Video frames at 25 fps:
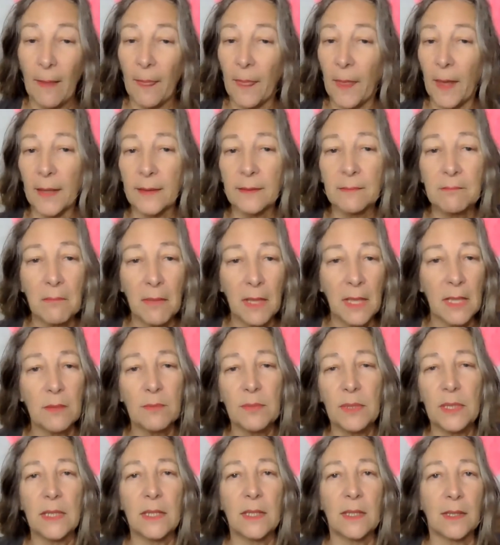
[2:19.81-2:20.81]
That may
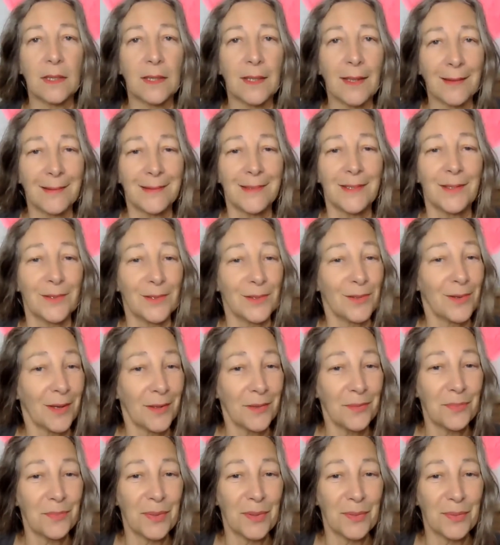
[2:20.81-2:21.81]
be connected to
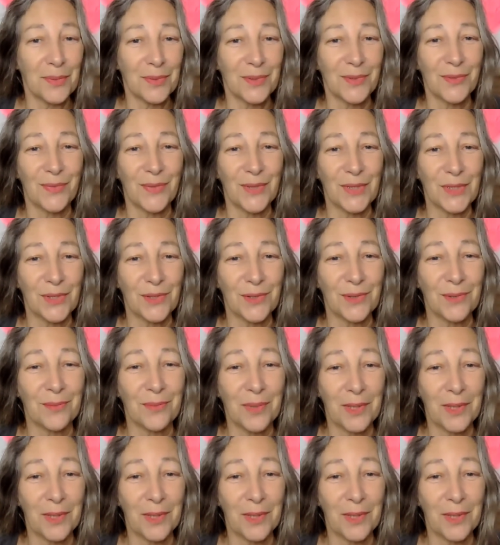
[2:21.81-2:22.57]
other people's vision,